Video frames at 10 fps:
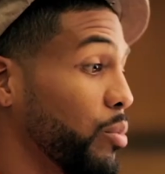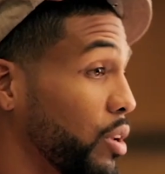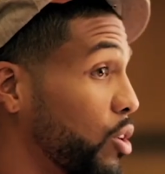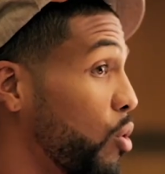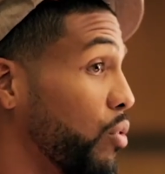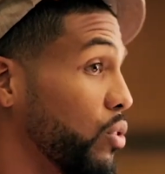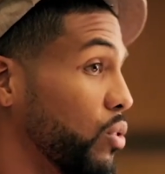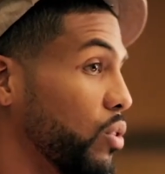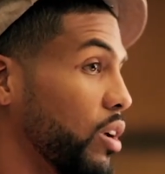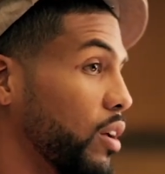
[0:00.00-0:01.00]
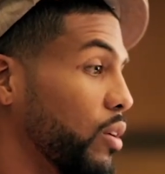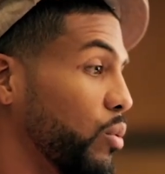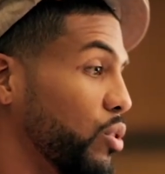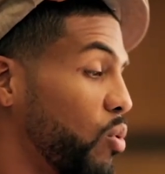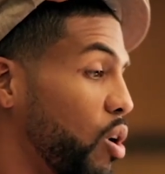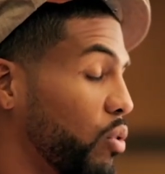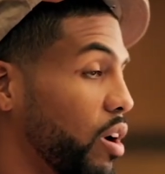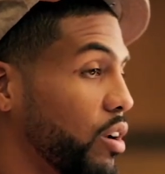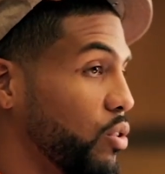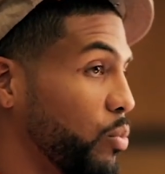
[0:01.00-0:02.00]
people look over you. When you walk
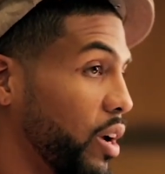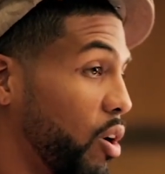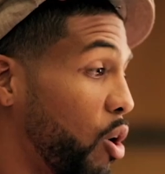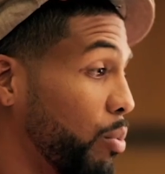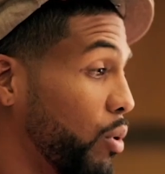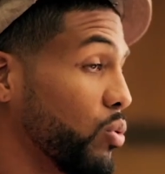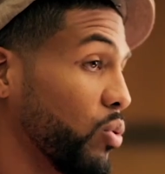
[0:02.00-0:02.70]
around and you make all-pro